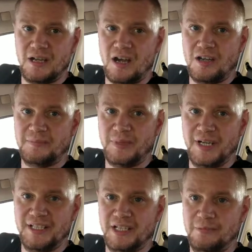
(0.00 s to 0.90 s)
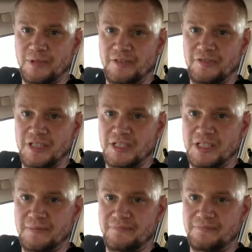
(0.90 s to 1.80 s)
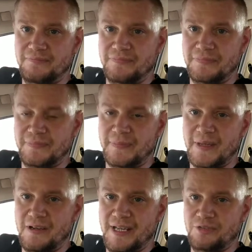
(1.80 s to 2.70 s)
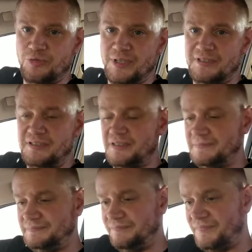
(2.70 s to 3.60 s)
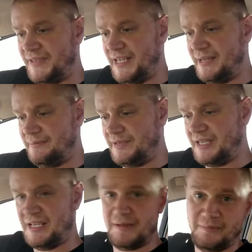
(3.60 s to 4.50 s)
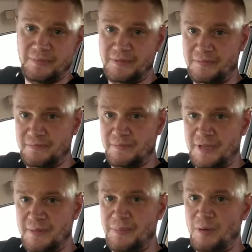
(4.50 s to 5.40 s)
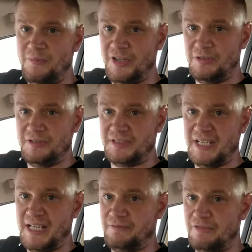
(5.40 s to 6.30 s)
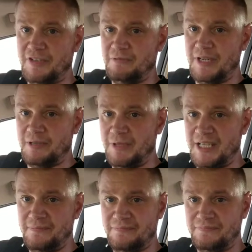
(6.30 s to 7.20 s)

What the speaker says: had played up with the electrics, saying it had bulb failures, and then everything went away.